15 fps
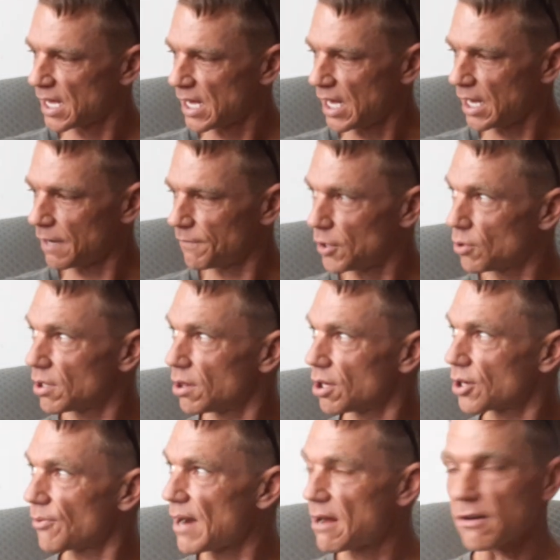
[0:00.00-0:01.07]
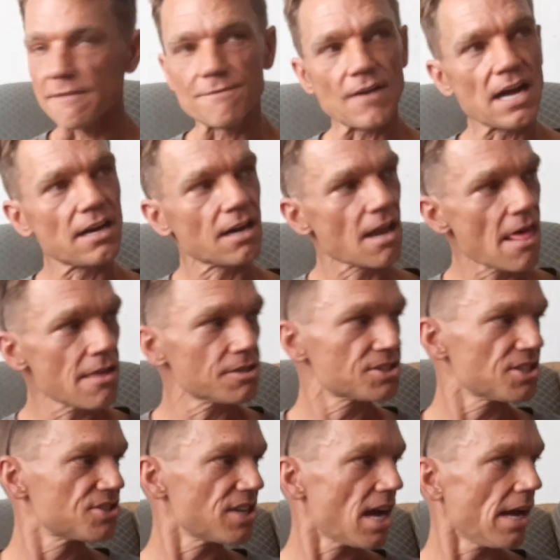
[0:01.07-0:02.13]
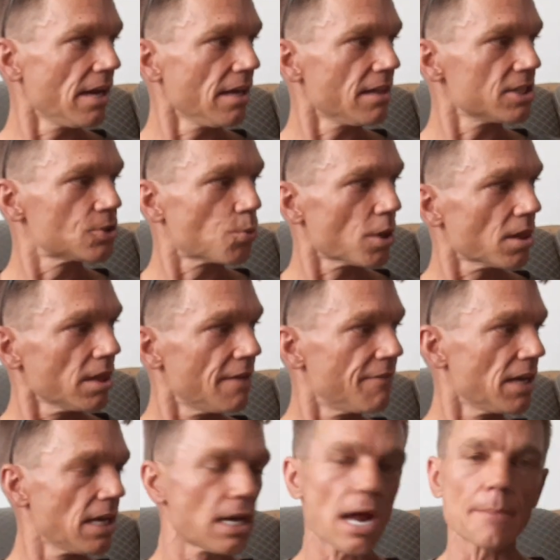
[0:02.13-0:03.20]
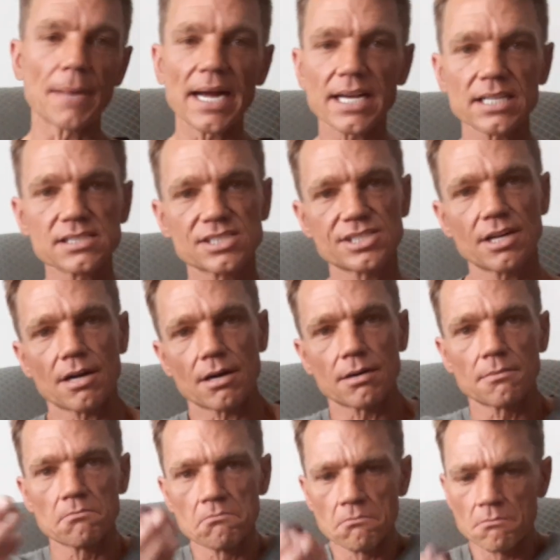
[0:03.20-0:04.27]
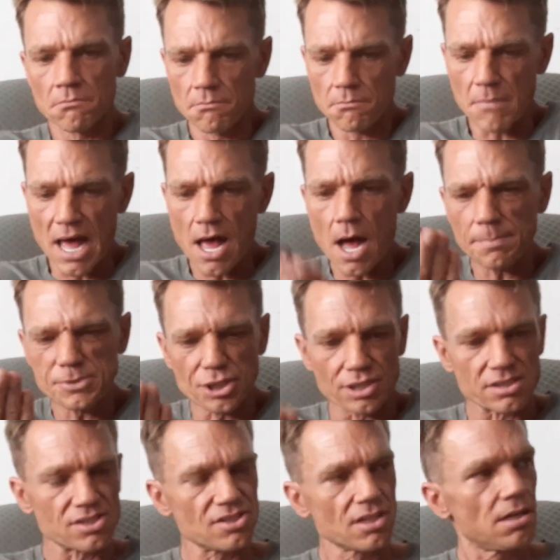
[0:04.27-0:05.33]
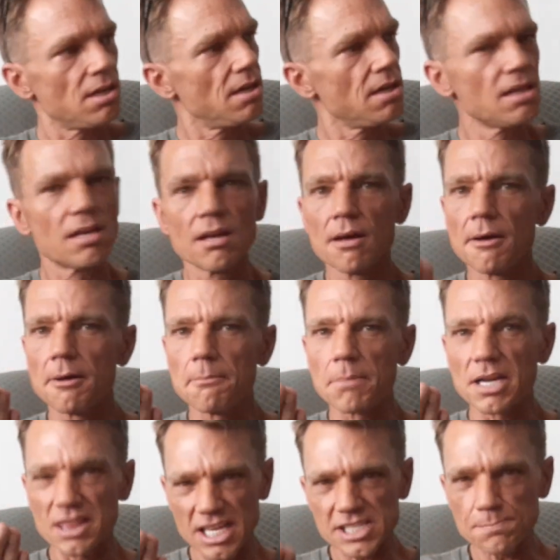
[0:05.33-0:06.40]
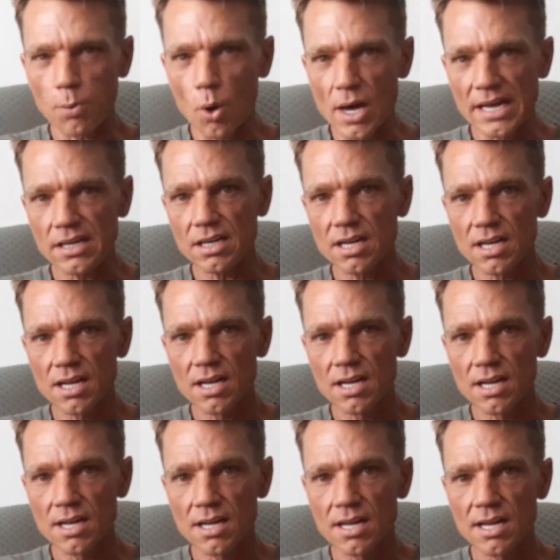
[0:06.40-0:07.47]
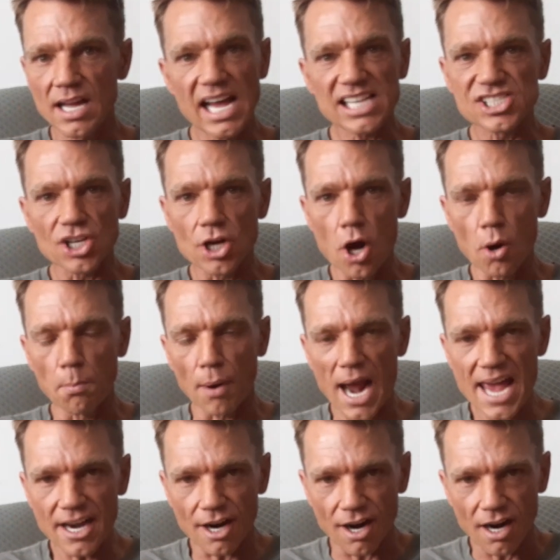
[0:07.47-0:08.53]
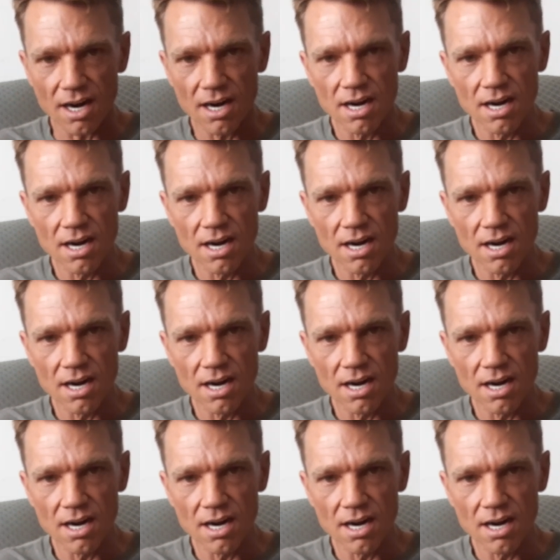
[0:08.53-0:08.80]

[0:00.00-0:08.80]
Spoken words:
And if you can look around and find another society that's worth living in, I might consider my options. But at this point, it's a no-brainer.